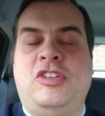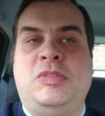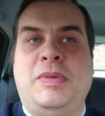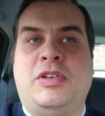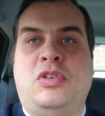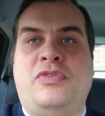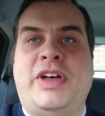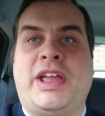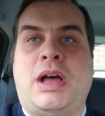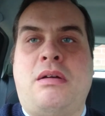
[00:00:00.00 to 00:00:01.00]
used to be called
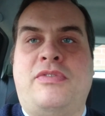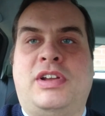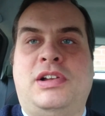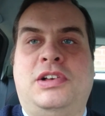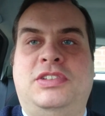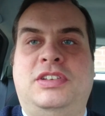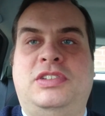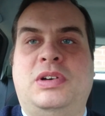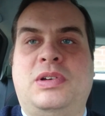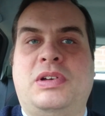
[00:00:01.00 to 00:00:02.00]

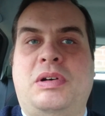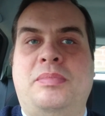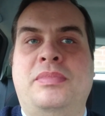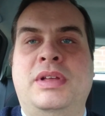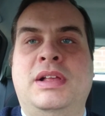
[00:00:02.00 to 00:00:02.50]
thatguywiththeglasses.com,